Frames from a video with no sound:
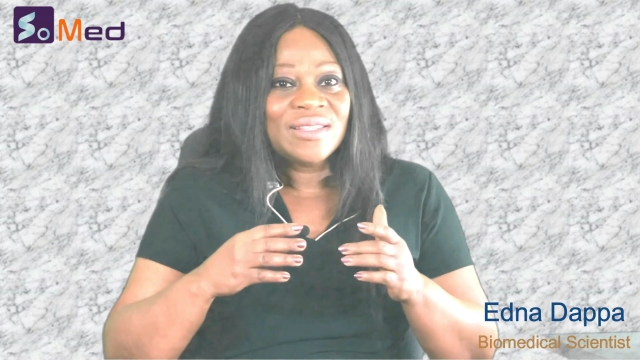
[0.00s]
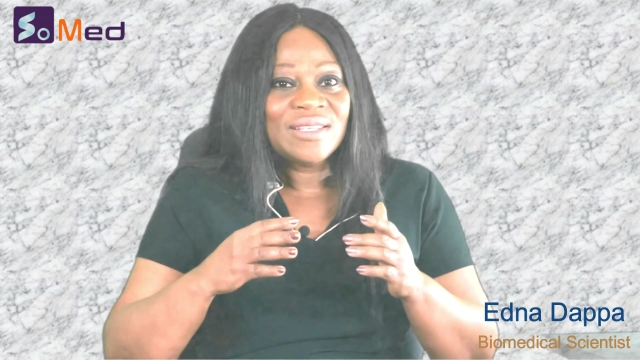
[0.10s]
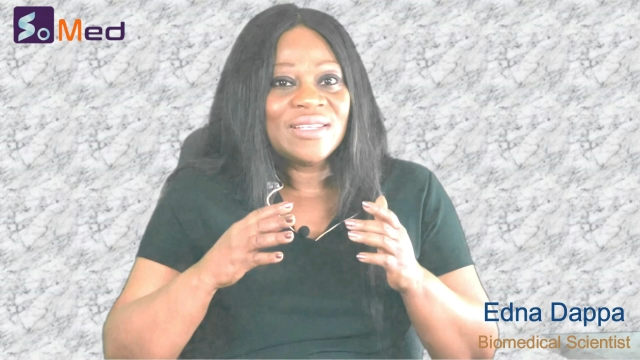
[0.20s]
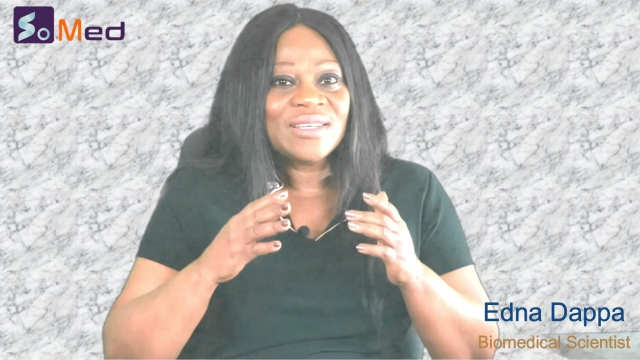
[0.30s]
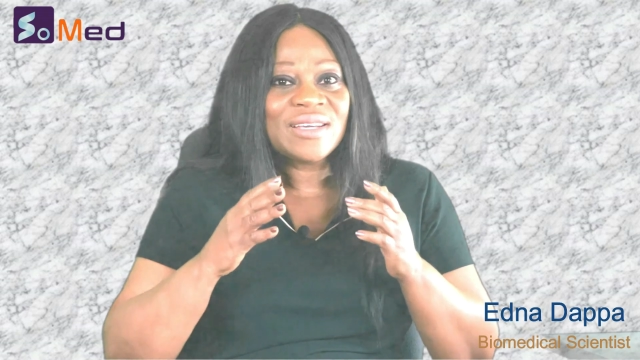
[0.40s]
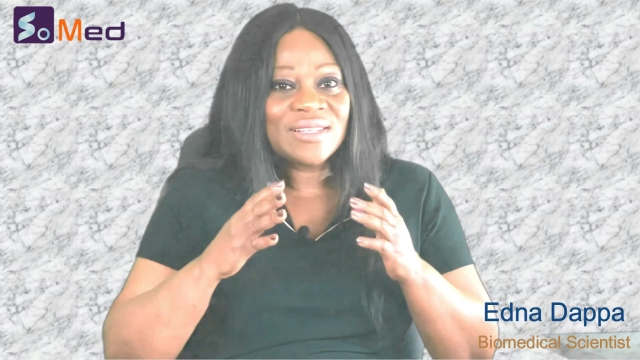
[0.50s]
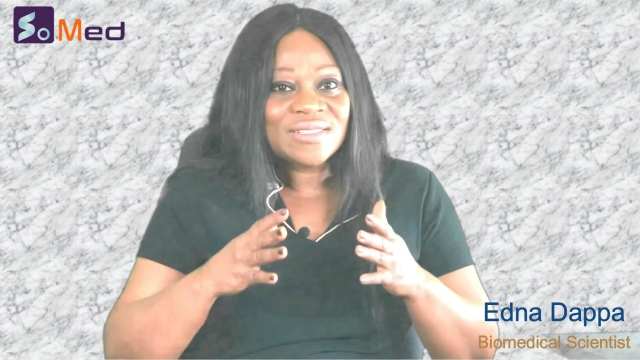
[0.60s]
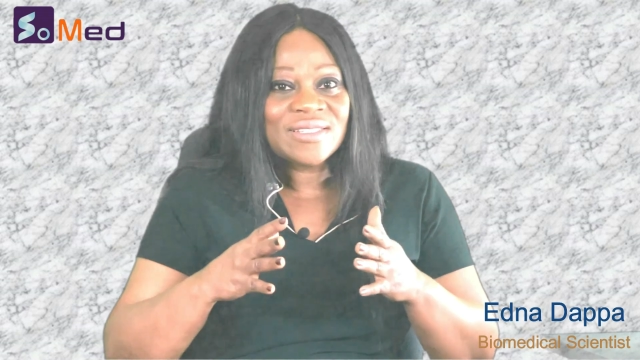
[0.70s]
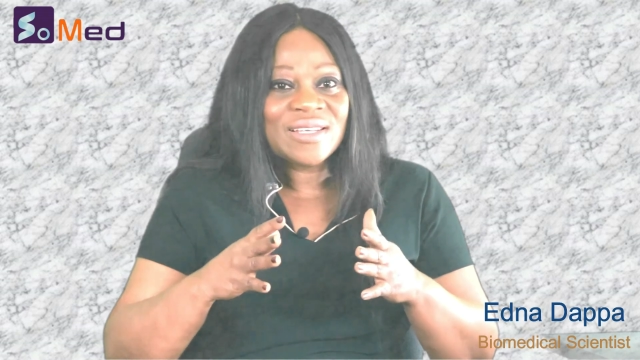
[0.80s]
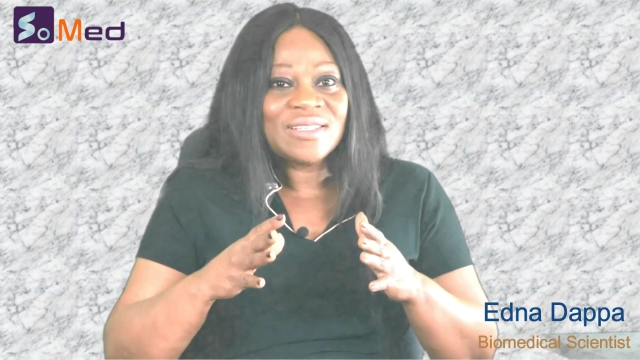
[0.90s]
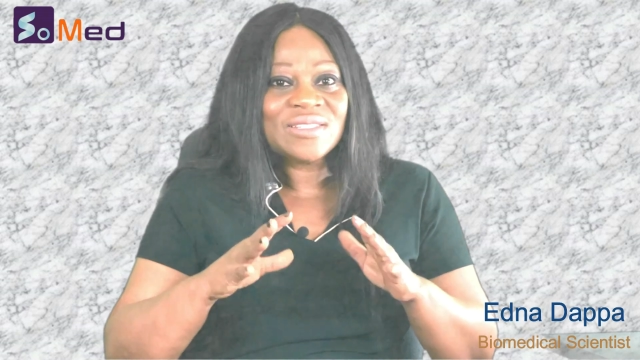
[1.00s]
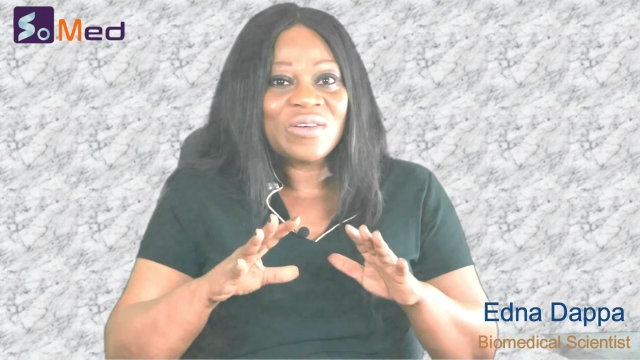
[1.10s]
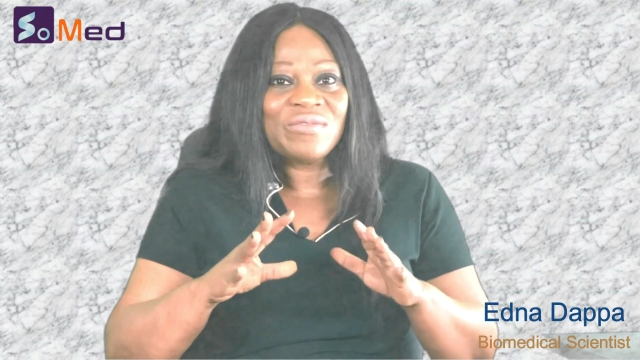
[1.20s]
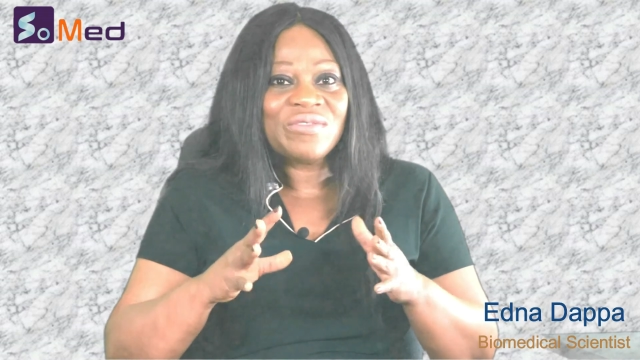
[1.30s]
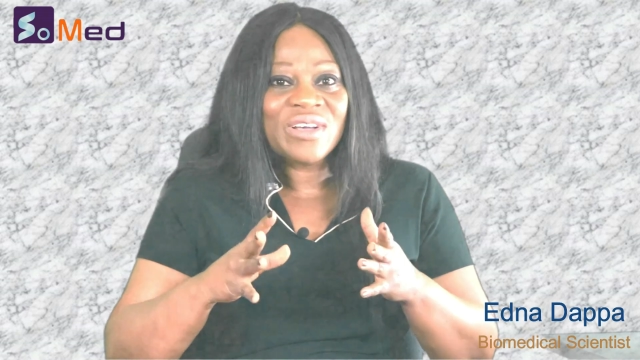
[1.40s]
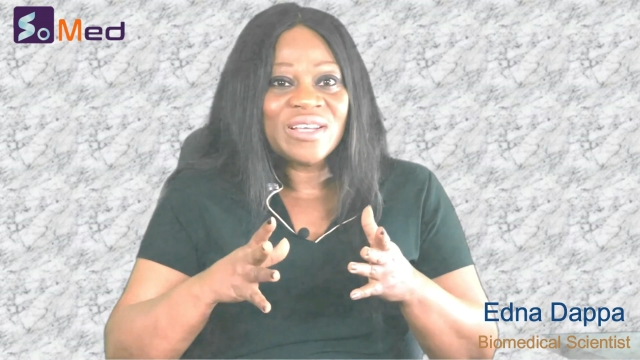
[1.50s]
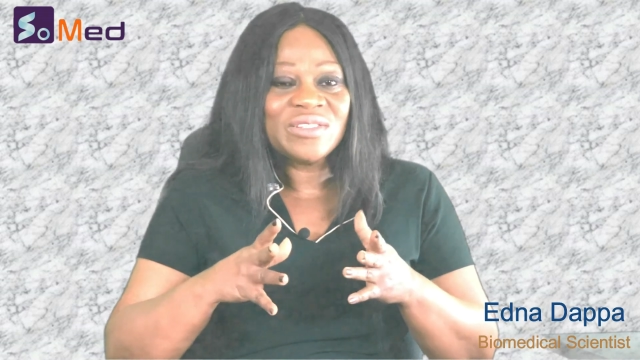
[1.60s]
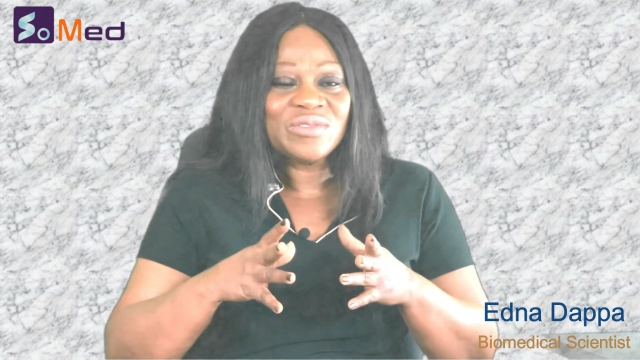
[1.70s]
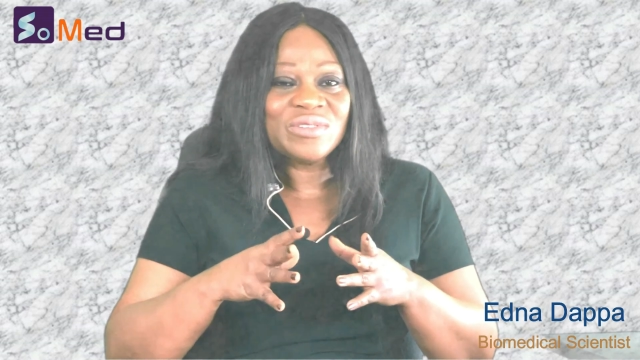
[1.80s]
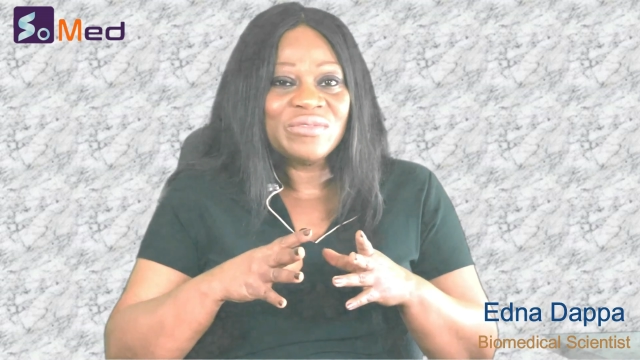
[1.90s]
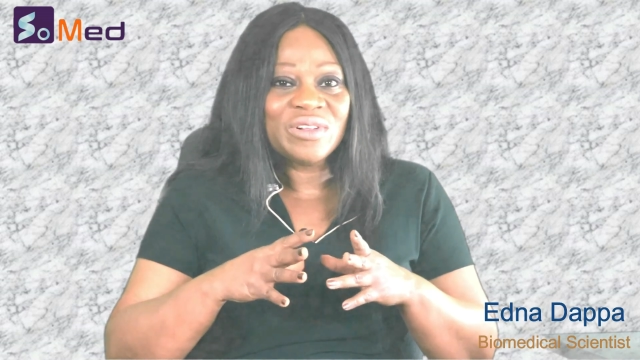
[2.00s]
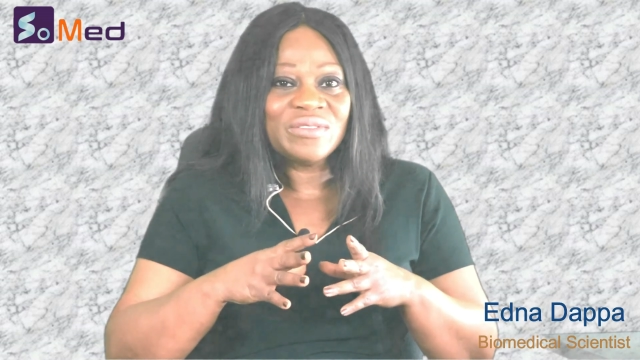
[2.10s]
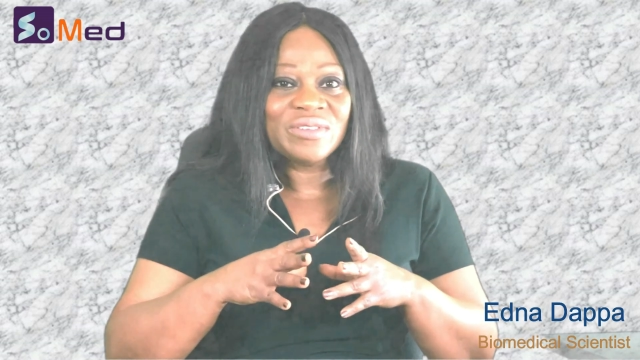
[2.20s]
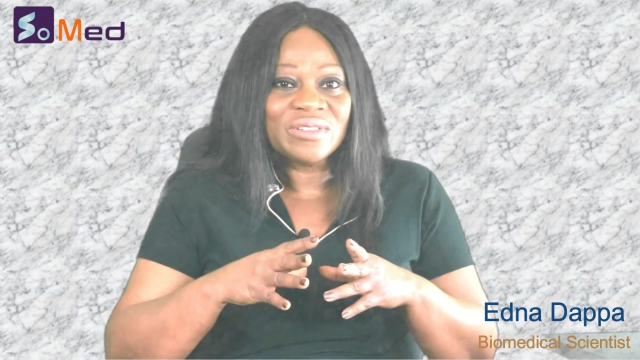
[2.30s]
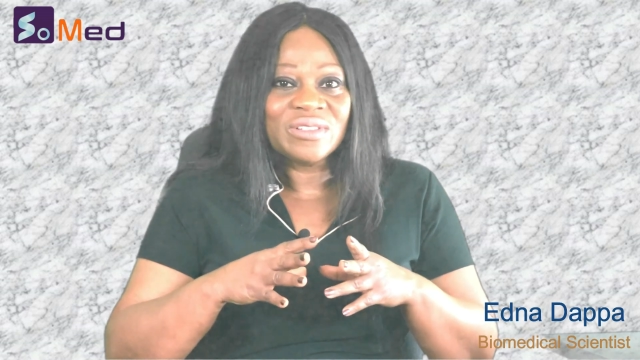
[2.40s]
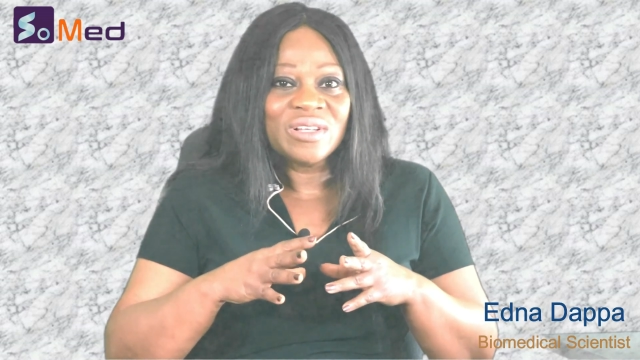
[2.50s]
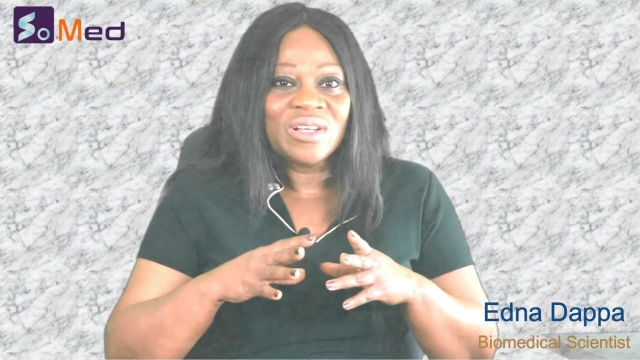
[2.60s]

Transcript: the cancer is confined to the vulva